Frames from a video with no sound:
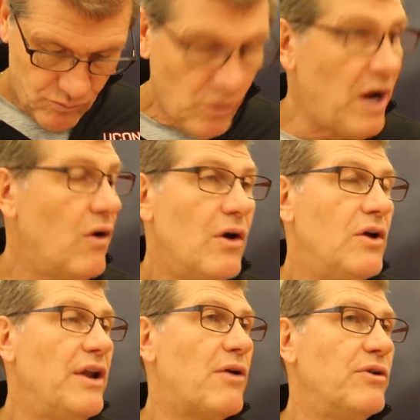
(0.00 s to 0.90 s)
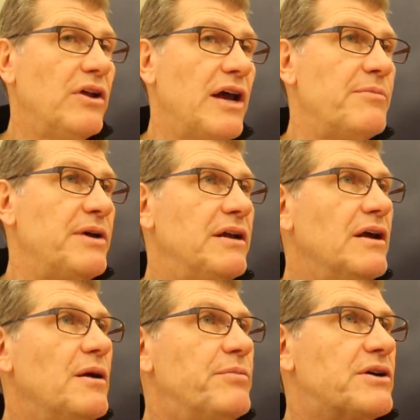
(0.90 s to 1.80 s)
Well, not really. I mean,
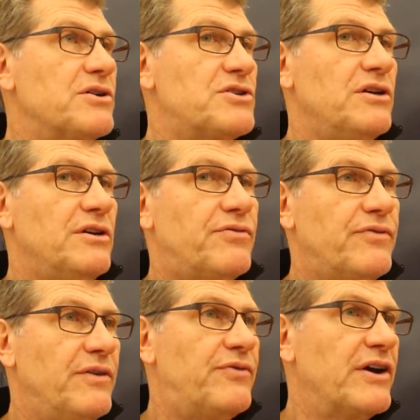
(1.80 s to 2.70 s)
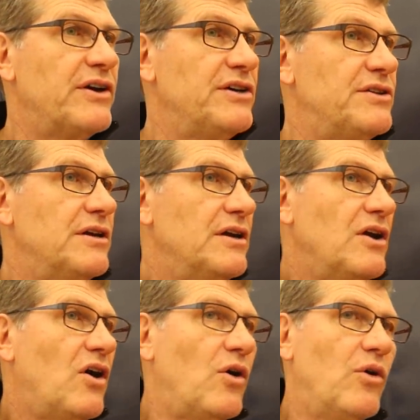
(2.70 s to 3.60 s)
because you, you, you figure you,
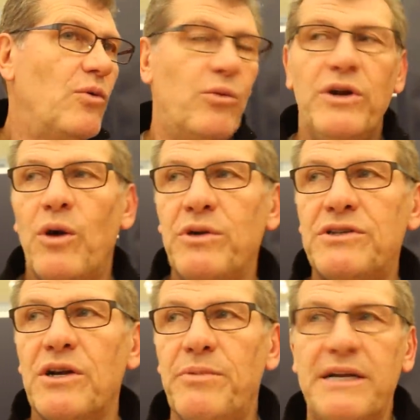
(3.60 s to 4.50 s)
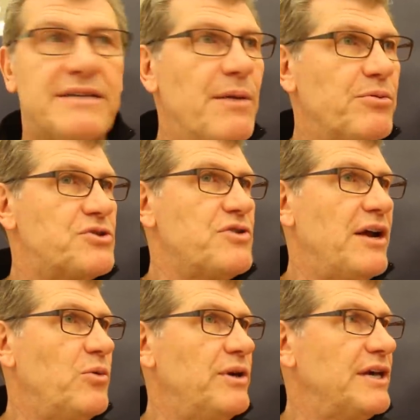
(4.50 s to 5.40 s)
oh, you know, we talked about Temple's trying
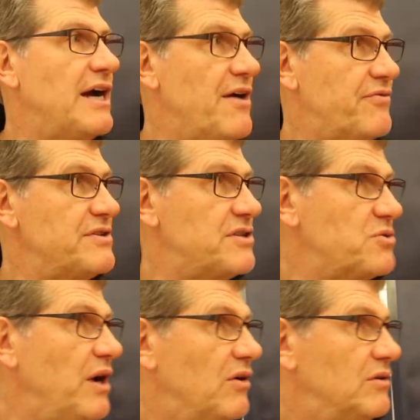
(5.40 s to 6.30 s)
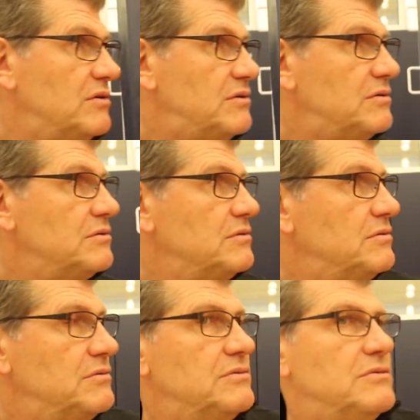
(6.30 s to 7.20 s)
to win the conference as well.
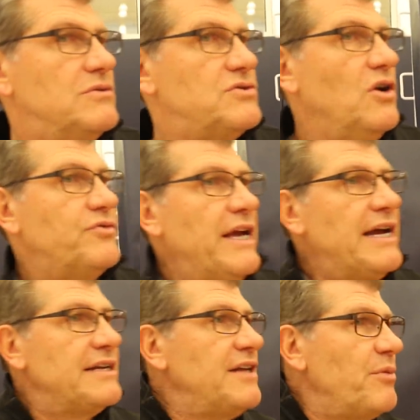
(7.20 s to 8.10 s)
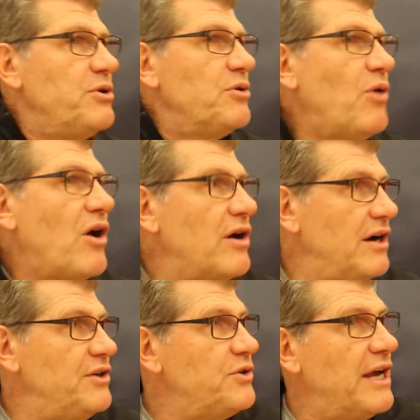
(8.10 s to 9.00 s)
So if they get a W tomorrow
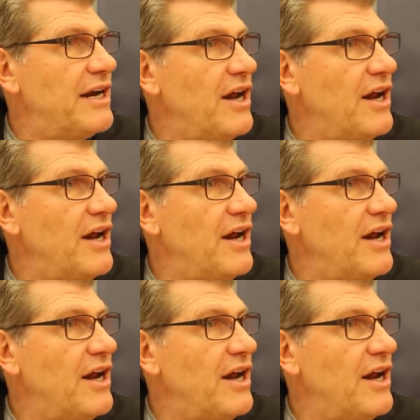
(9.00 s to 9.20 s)
and you get